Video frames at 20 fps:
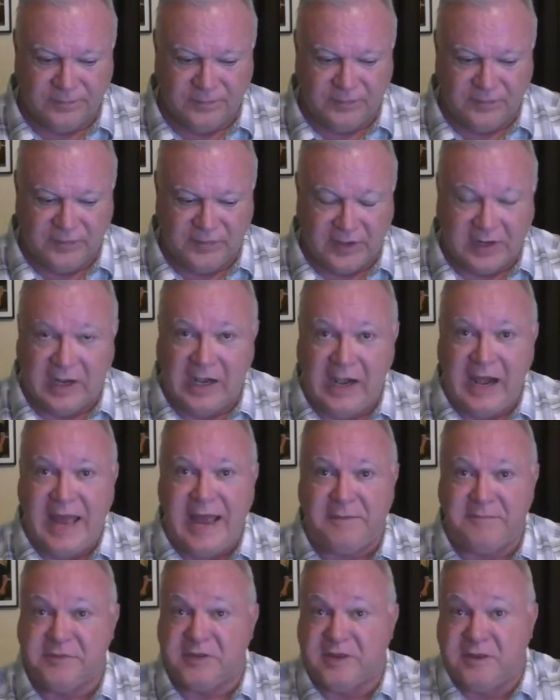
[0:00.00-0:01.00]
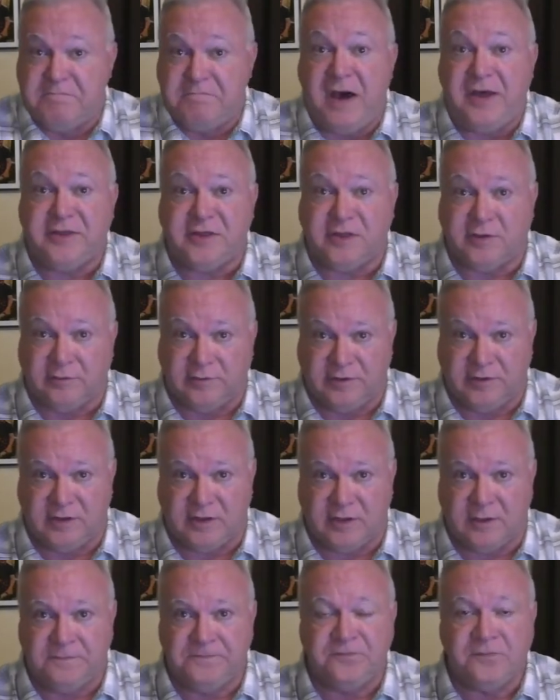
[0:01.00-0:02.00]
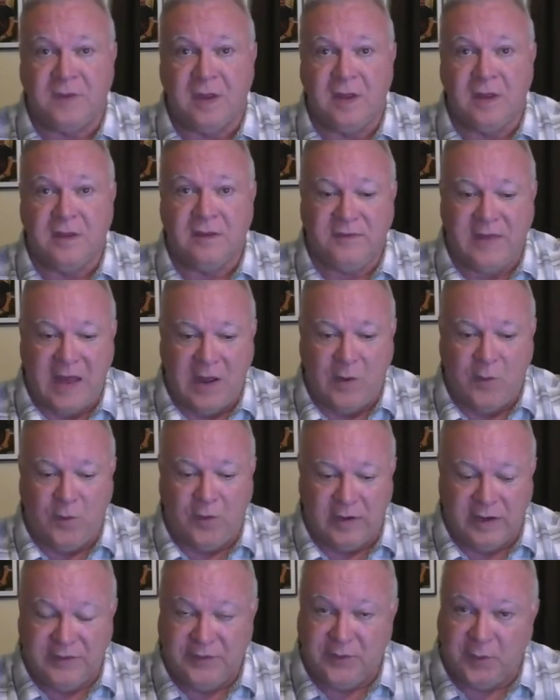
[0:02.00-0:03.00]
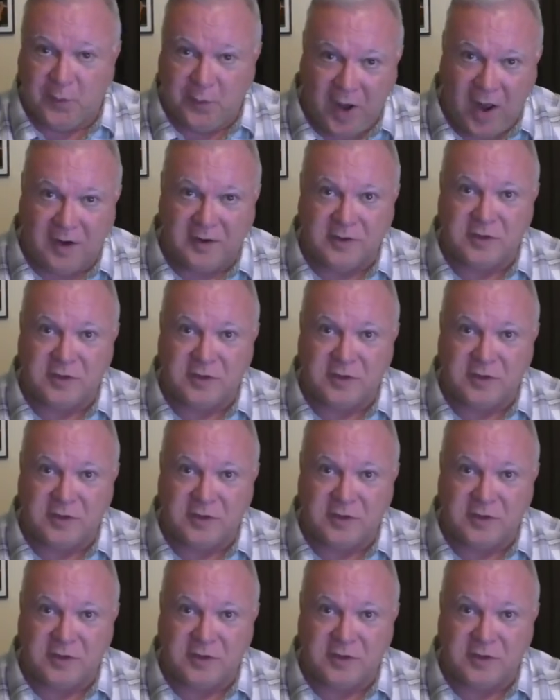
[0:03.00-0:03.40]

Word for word: the clams, the mussels that were in the rocks